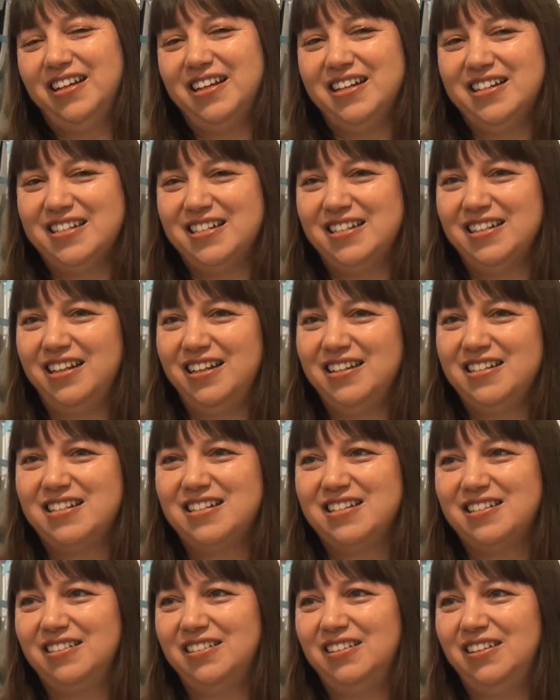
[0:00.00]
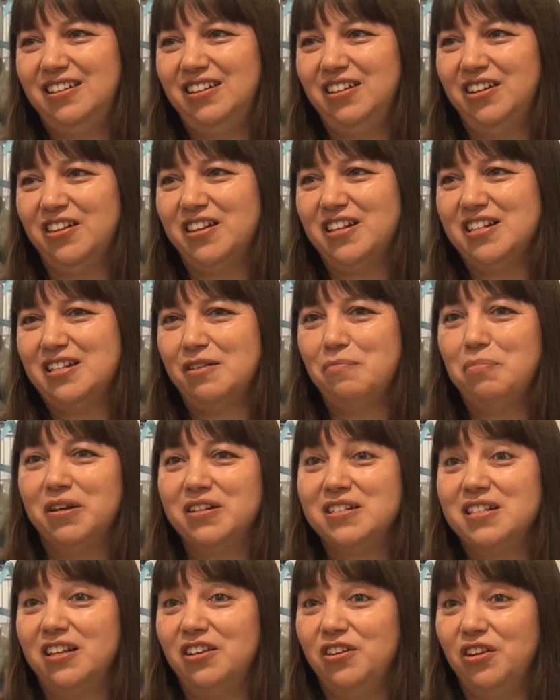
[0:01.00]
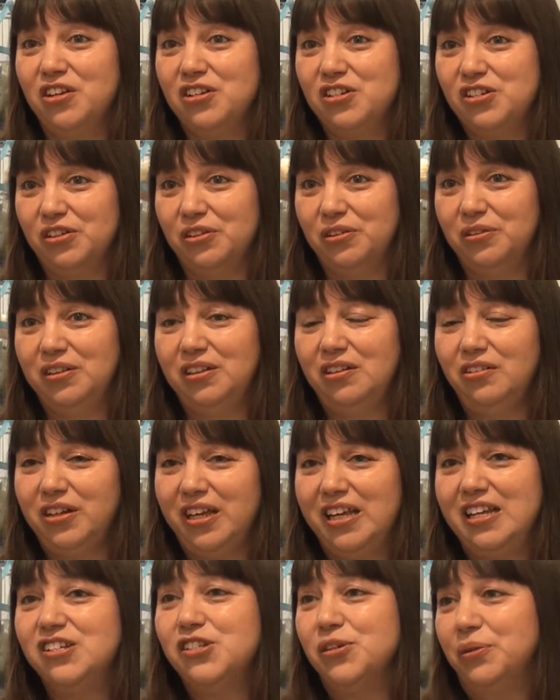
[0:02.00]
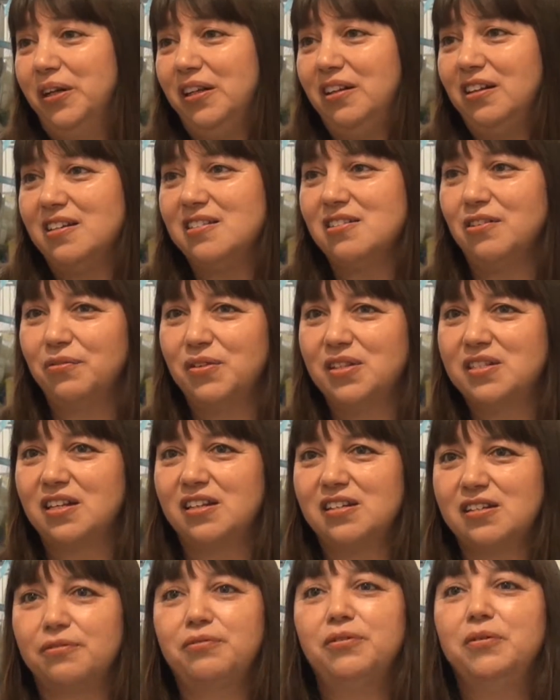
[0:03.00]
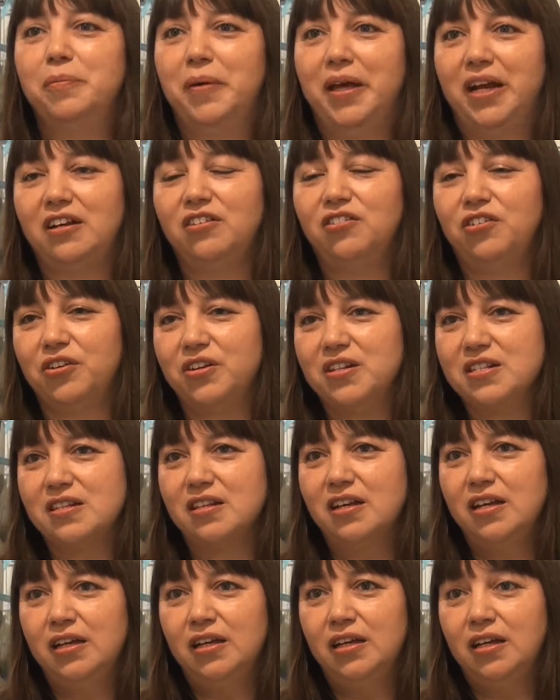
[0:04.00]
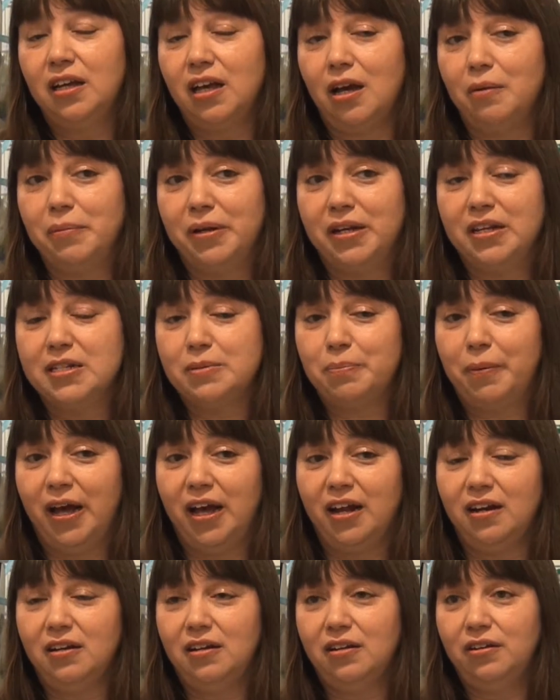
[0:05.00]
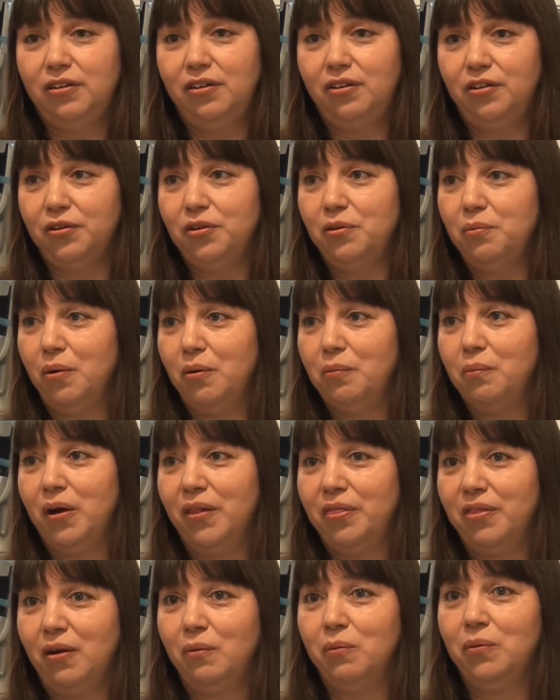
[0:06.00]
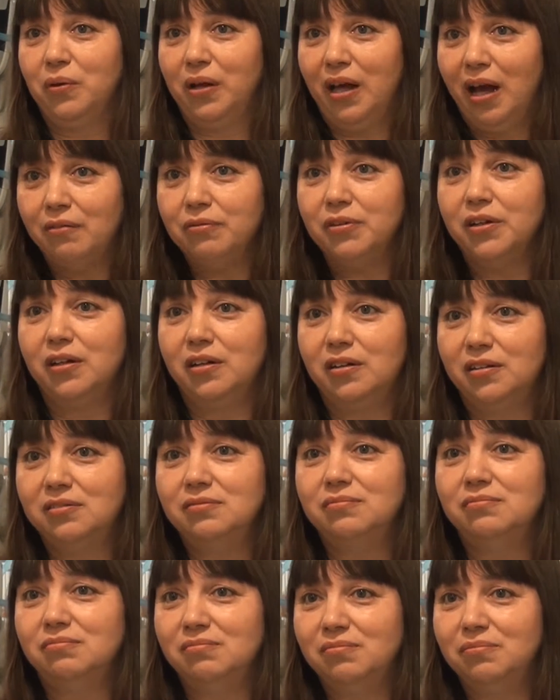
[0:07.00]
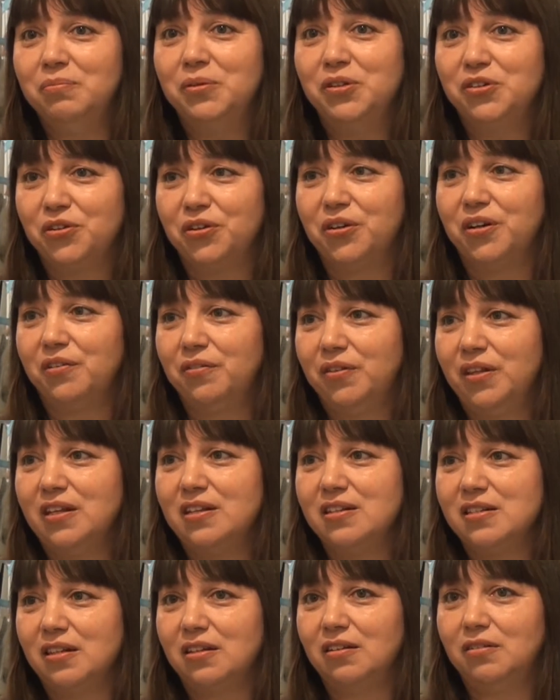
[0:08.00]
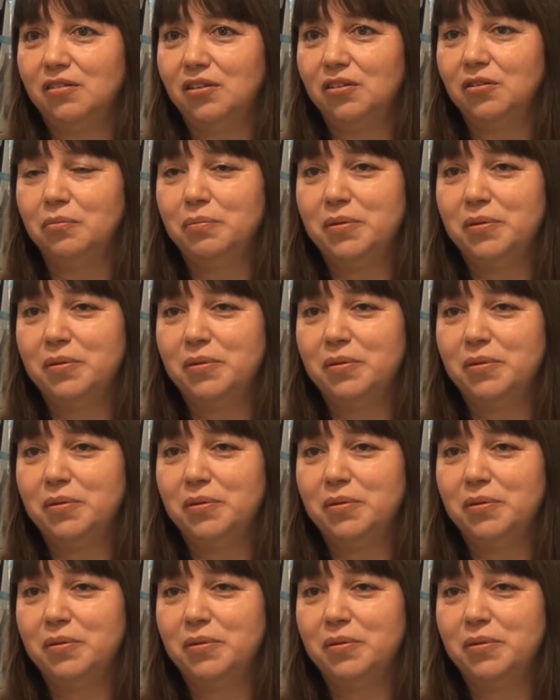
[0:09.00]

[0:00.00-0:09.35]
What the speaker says: Look, it's the simplest thing you can do, and look into it. There's obviously different pet insurance companies, but you want one that will cover majority of things that